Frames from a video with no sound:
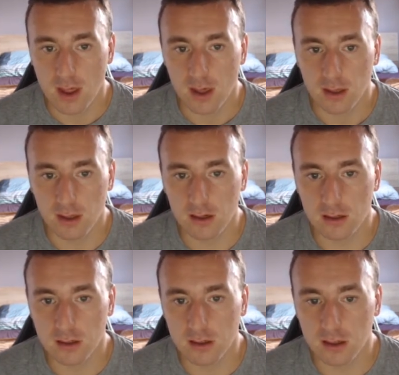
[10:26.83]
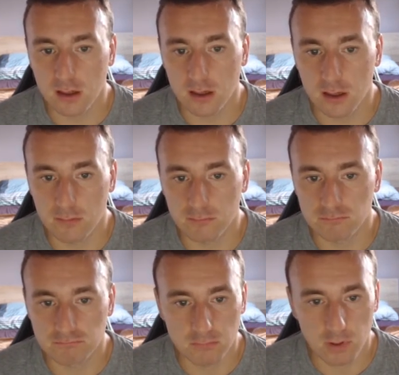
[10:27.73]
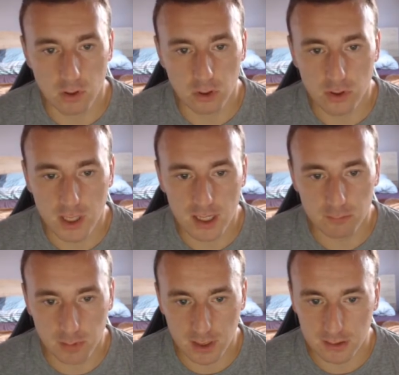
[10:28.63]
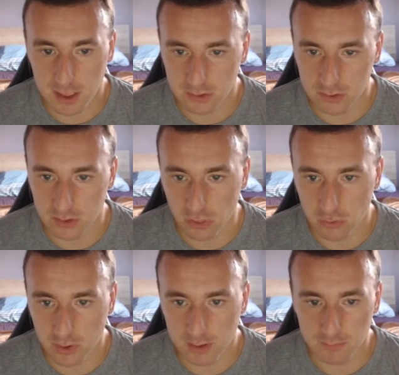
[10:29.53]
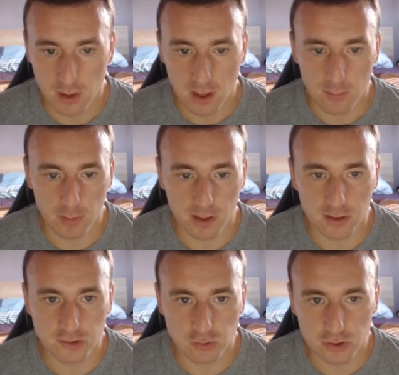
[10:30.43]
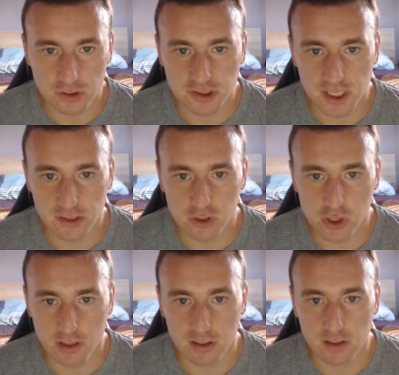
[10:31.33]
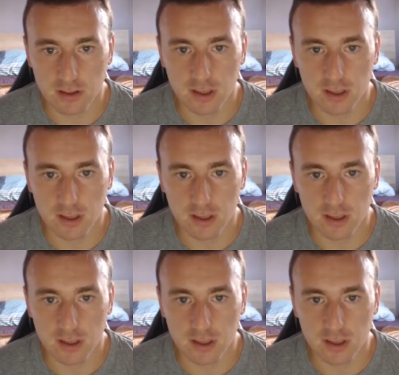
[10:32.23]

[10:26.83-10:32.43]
Here, you cannot play knight to d3, because rook to c8 check,